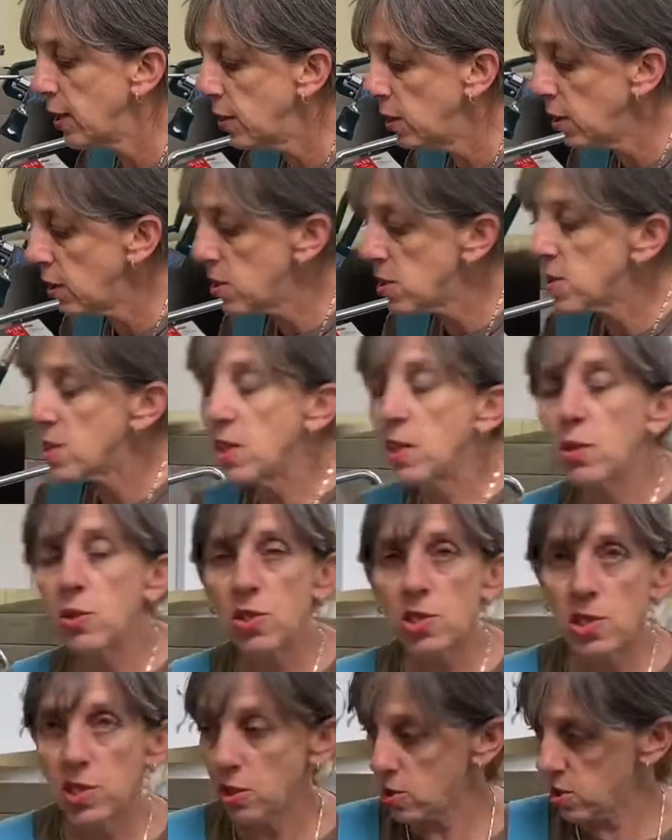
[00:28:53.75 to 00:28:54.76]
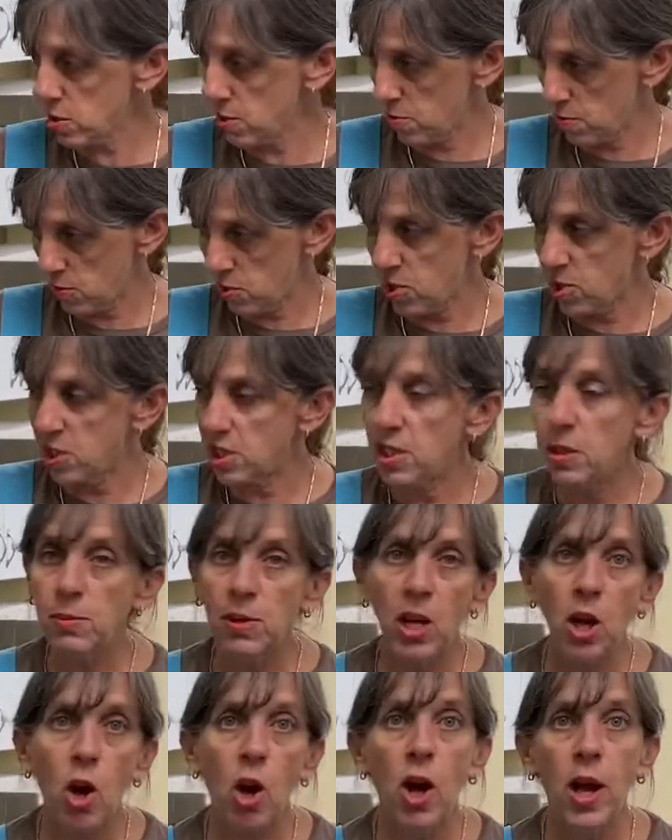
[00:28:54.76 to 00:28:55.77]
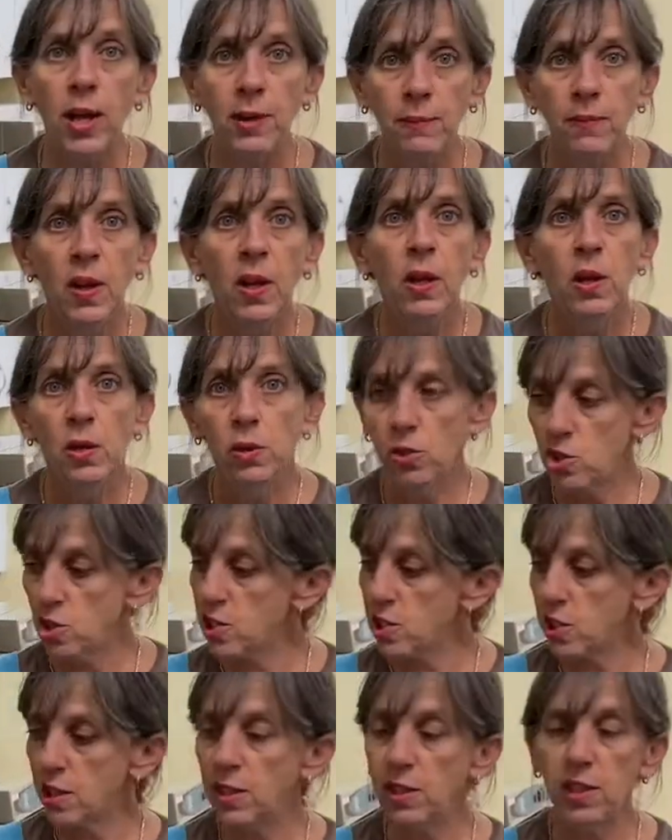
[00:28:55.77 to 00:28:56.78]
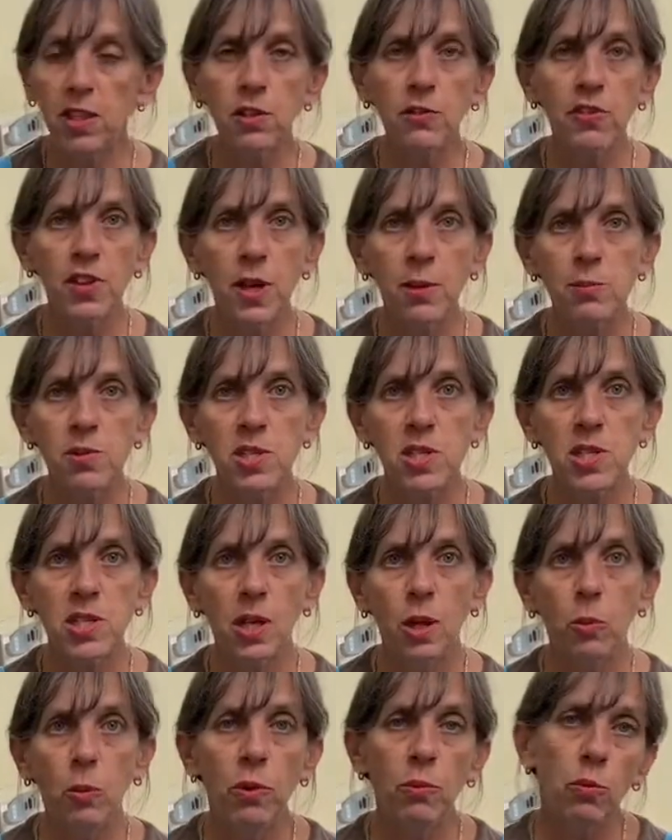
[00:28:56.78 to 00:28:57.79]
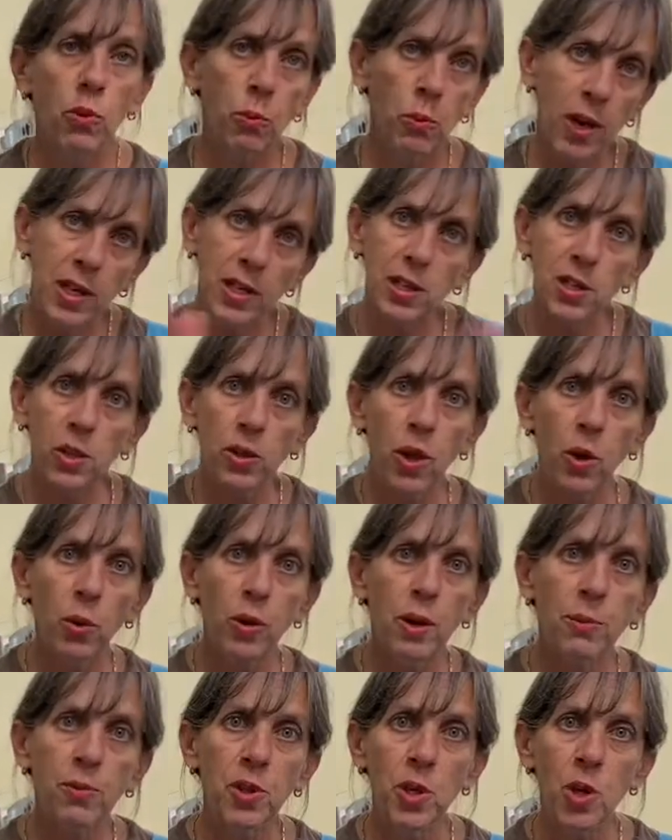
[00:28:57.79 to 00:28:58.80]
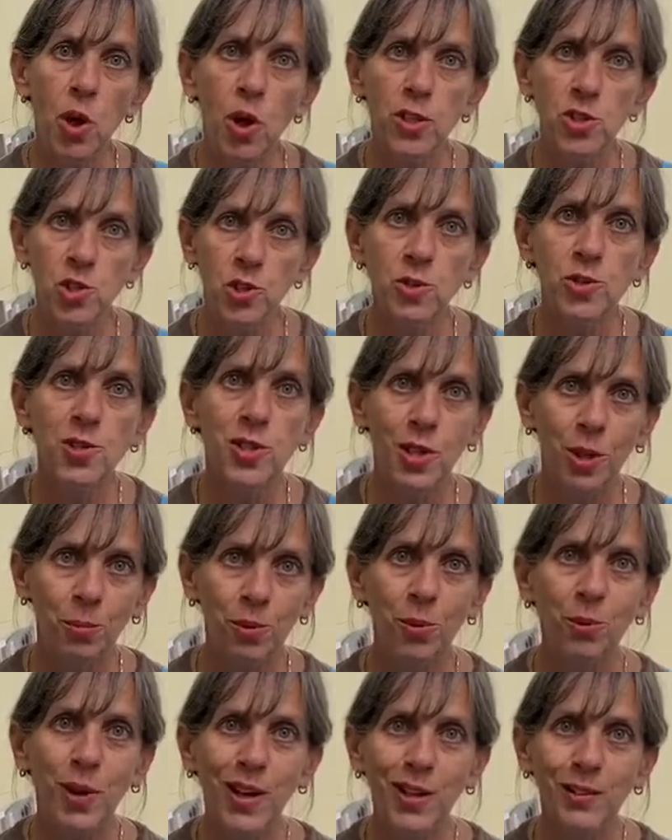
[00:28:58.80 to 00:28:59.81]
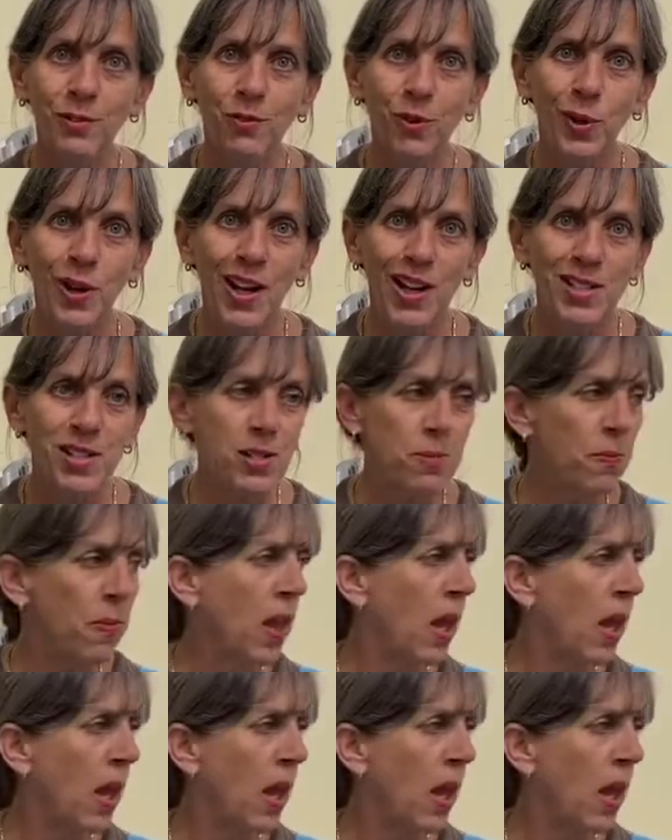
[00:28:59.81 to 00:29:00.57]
You can see they're still steamy hot. Just gonna leave them still. When we're ready to load up the nodules, they'll be ready for us.